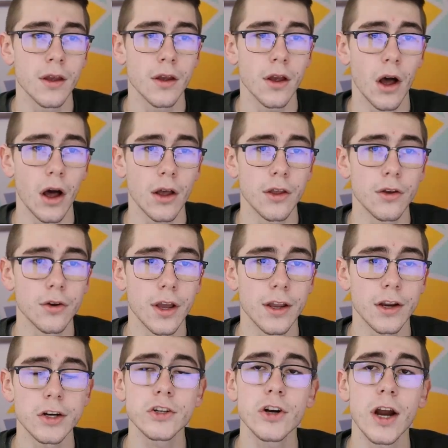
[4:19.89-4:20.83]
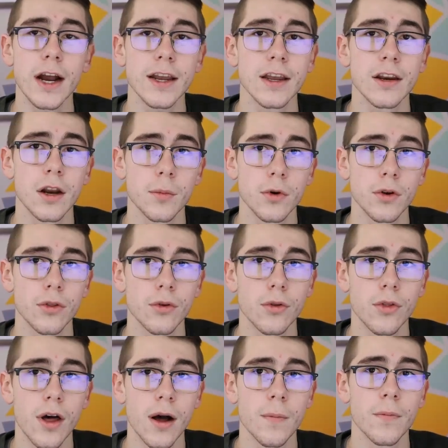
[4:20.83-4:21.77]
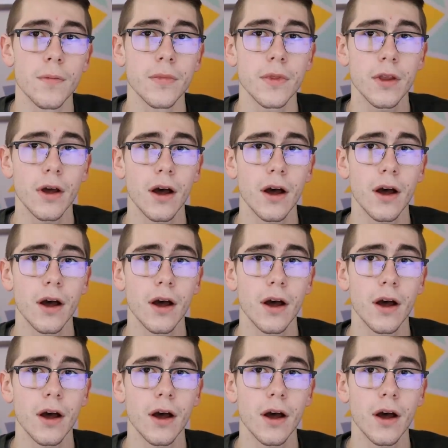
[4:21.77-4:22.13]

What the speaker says: You'll get your tracking number through them.